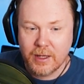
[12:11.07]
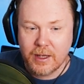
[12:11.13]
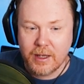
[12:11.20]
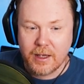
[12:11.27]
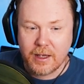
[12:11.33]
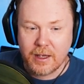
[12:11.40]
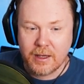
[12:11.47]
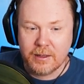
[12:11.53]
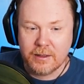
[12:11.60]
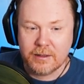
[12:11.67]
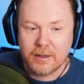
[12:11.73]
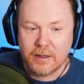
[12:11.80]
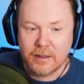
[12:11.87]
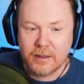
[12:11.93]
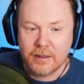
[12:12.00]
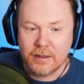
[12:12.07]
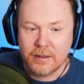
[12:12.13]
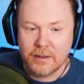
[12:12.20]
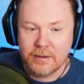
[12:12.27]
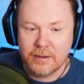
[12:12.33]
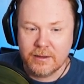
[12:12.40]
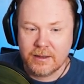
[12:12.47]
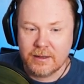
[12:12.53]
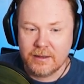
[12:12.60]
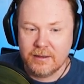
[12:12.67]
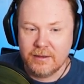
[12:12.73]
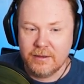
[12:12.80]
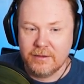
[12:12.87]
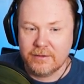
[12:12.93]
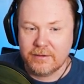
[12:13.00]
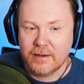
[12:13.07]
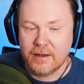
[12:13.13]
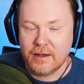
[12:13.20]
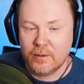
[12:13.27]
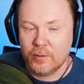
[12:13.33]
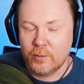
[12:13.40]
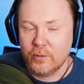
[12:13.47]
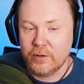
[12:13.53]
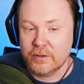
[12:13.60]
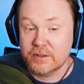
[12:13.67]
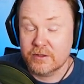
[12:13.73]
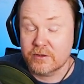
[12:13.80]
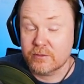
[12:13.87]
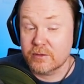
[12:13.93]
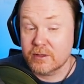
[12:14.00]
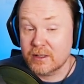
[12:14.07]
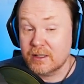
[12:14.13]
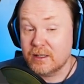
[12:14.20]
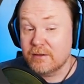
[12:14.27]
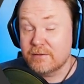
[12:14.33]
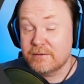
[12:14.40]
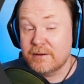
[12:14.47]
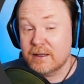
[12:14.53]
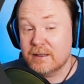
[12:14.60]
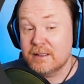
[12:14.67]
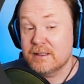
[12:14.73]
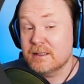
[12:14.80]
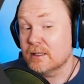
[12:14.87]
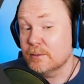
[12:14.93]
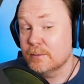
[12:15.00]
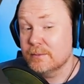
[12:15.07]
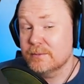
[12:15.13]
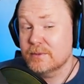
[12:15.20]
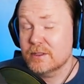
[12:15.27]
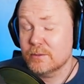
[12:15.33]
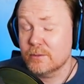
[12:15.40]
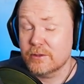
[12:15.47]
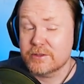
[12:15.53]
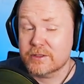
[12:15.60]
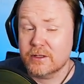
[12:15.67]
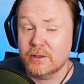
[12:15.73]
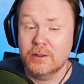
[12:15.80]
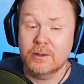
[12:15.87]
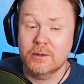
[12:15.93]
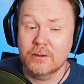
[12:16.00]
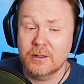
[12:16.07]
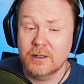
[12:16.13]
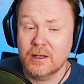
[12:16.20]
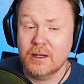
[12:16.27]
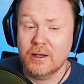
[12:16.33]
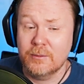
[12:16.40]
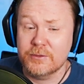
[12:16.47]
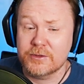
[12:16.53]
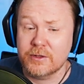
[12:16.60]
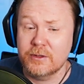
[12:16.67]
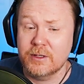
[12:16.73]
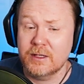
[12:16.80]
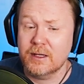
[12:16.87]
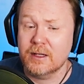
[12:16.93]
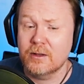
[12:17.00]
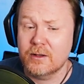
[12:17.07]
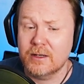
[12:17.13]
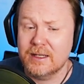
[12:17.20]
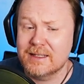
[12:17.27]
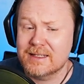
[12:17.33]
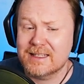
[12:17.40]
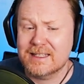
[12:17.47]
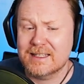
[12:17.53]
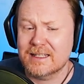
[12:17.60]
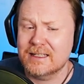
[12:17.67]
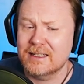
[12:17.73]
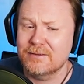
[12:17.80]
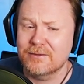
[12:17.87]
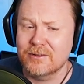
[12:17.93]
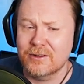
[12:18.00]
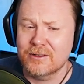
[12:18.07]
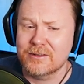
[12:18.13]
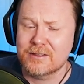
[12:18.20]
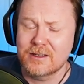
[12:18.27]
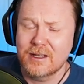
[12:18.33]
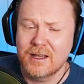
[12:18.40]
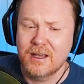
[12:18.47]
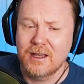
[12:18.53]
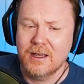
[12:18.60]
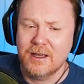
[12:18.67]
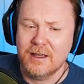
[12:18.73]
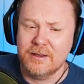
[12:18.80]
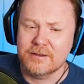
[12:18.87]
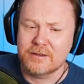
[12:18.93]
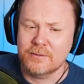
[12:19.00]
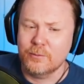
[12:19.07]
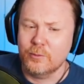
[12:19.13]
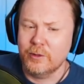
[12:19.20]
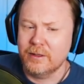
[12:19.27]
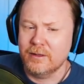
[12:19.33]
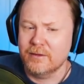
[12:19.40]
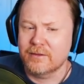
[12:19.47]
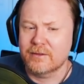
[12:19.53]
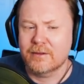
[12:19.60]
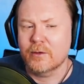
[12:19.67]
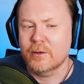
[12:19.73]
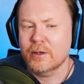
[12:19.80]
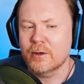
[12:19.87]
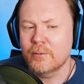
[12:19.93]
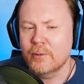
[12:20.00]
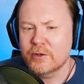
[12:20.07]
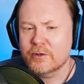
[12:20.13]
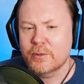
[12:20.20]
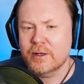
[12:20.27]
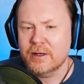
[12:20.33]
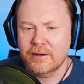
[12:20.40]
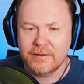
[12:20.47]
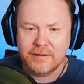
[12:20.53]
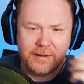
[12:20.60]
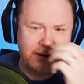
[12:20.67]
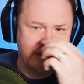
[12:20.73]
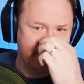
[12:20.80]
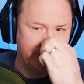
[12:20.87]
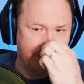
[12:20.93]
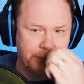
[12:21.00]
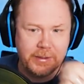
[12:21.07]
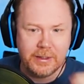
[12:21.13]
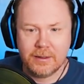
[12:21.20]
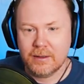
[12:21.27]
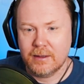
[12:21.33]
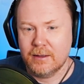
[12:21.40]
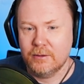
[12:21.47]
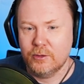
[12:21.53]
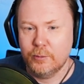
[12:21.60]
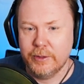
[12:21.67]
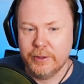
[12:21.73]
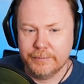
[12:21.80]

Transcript: And that is how it works. It's really fairly dumb to what's going on. So you can get a lot of intersecting verts and some weirdness going on, which we're going to see in a little bit.